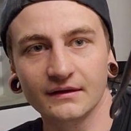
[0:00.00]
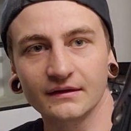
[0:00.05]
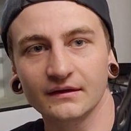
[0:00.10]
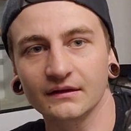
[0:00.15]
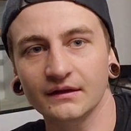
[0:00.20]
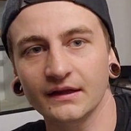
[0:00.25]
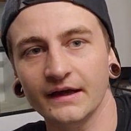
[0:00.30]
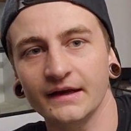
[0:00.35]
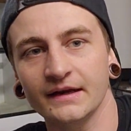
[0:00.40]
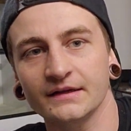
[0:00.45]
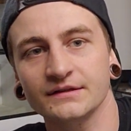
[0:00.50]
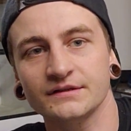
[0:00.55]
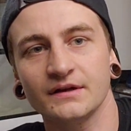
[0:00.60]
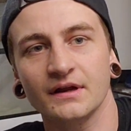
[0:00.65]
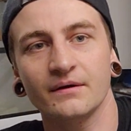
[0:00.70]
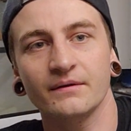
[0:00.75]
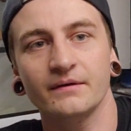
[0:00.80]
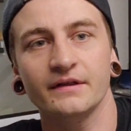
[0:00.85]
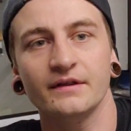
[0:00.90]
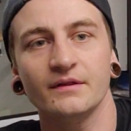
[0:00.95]
The lighting's
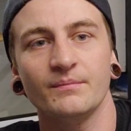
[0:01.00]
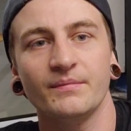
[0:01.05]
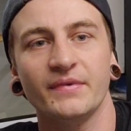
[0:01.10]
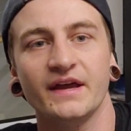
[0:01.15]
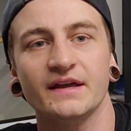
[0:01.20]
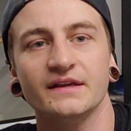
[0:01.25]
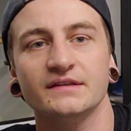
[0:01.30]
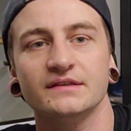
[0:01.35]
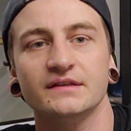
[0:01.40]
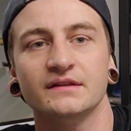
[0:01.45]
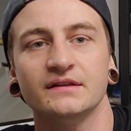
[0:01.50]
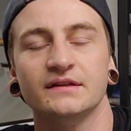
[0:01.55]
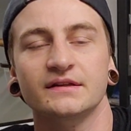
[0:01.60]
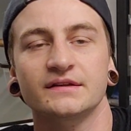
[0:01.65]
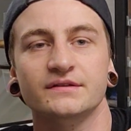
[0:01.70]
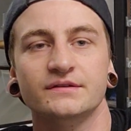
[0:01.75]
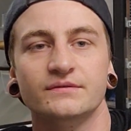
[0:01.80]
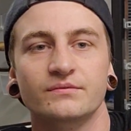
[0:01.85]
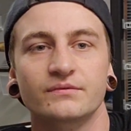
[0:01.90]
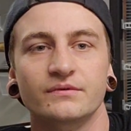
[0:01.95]
not really the best in
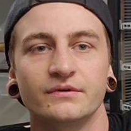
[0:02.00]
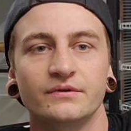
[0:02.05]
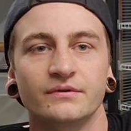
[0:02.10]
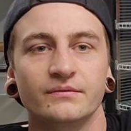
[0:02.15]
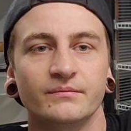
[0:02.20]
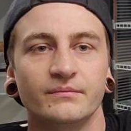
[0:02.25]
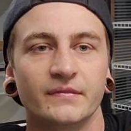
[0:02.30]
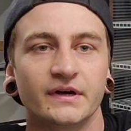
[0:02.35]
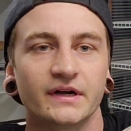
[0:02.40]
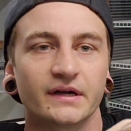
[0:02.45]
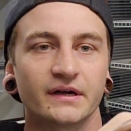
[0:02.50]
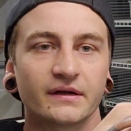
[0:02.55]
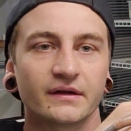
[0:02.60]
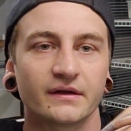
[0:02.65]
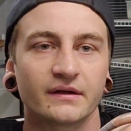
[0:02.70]
this room, but